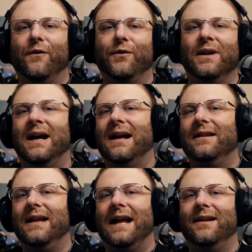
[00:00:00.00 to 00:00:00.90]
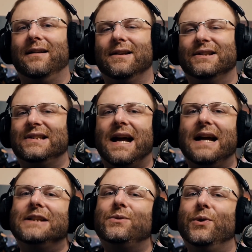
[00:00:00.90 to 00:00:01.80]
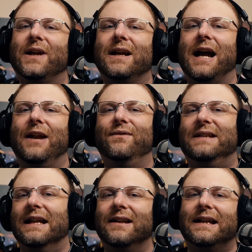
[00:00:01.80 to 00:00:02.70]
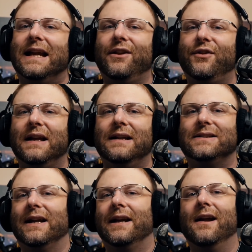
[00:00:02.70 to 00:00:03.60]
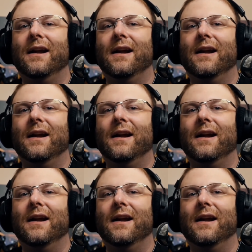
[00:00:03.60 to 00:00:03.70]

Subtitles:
You're not at the size where you can kind of delegate things like,